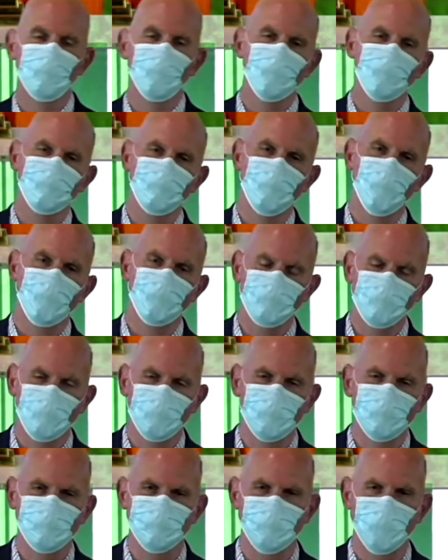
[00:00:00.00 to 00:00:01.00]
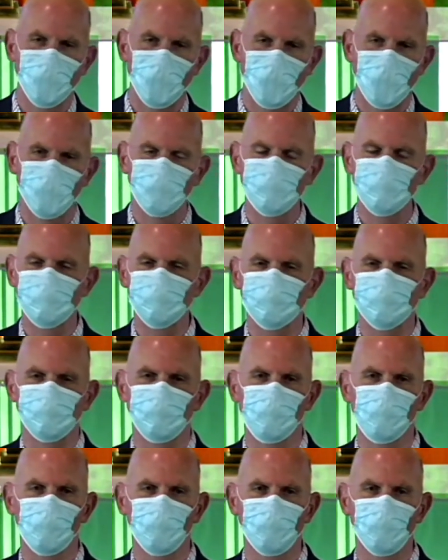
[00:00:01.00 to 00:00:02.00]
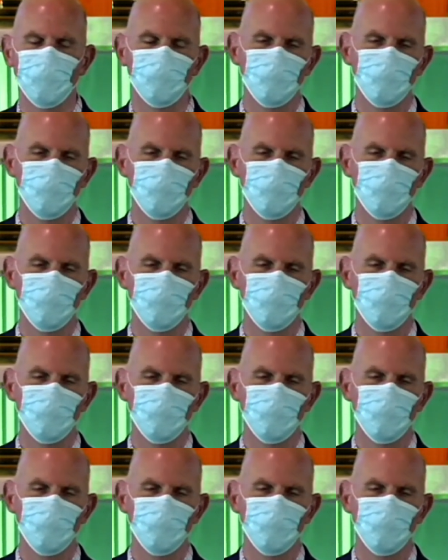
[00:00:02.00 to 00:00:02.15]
one of my friend's house for a